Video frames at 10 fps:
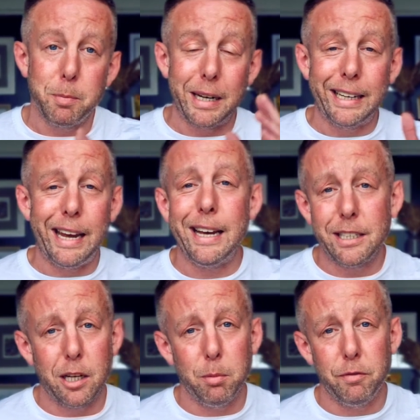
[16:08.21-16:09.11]
but a
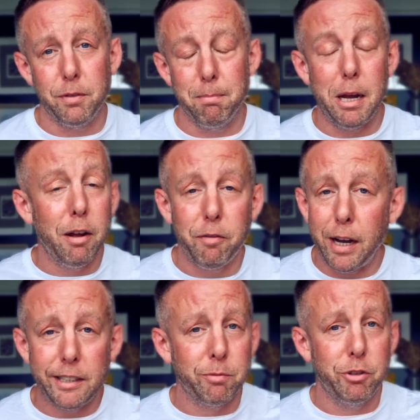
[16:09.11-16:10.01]
guest coming from
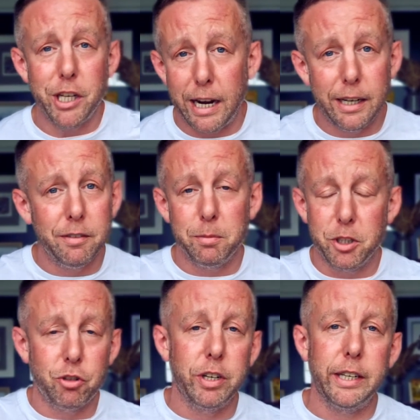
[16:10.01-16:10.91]
Belfast, from China, from
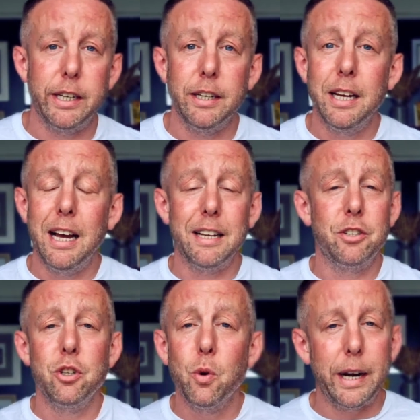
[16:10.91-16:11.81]
Australia has
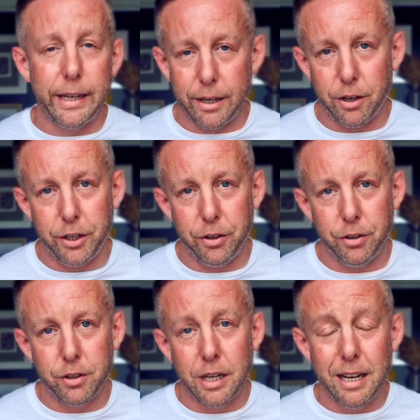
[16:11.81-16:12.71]
no idea how to
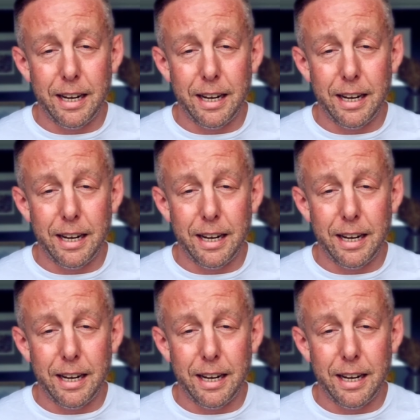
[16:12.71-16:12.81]
use.